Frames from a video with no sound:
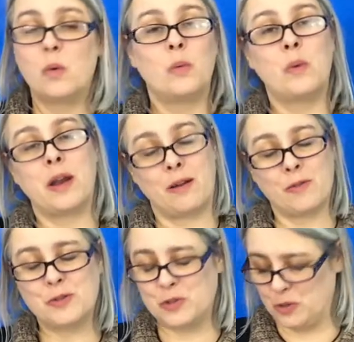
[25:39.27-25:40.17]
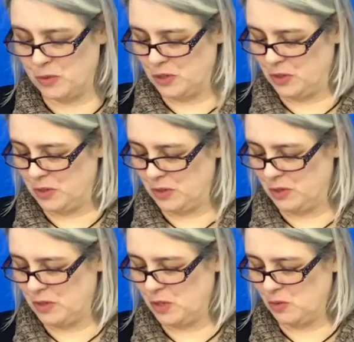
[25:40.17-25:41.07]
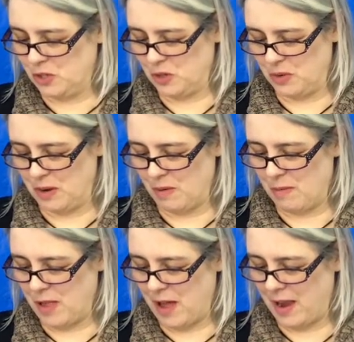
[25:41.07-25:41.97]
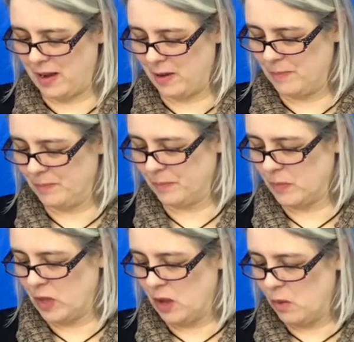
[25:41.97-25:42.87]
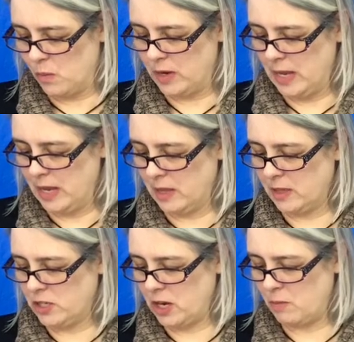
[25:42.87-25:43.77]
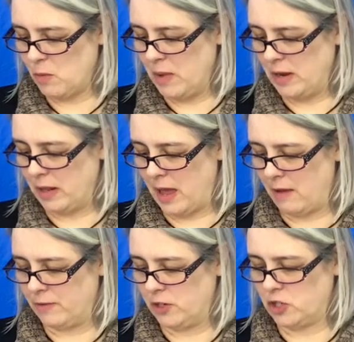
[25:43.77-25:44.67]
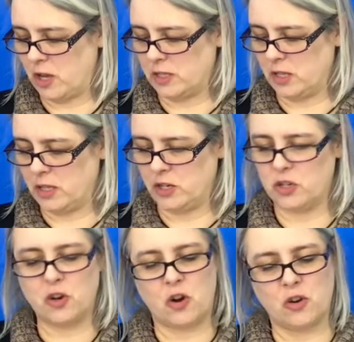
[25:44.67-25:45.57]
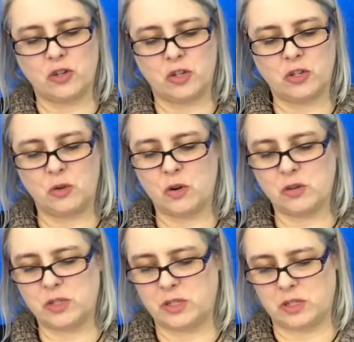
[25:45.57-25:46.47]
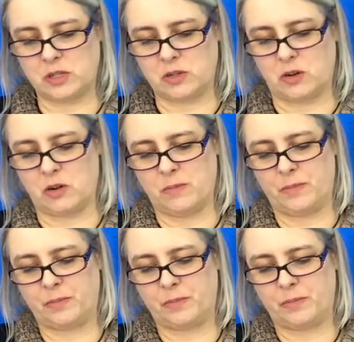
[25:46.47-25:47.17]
Whatever suits you, he replied. When he and the chambermaid left, Jocelyn turned to her sister.